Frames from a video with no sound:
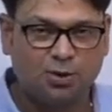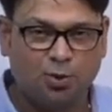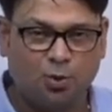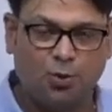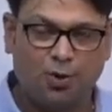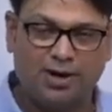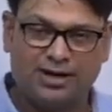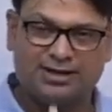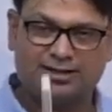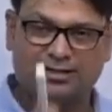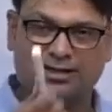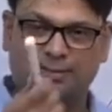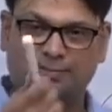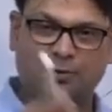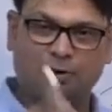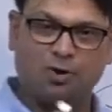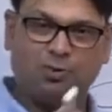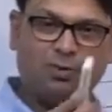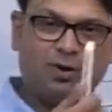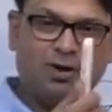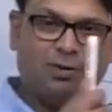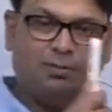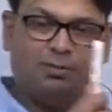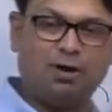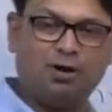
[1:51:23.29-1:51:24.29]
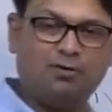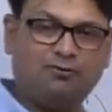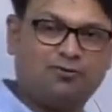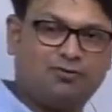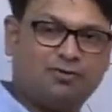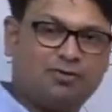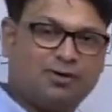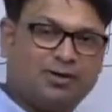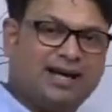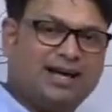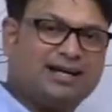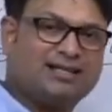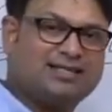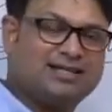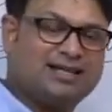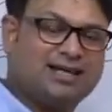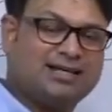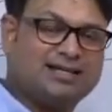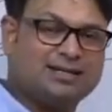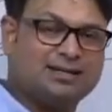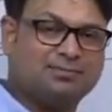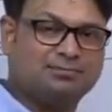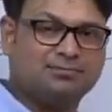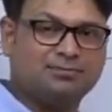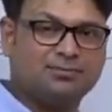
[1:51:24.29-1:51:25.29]
What is the problem of
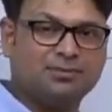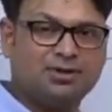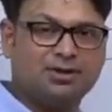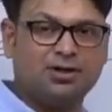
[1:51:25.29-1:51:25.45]
Naxalism?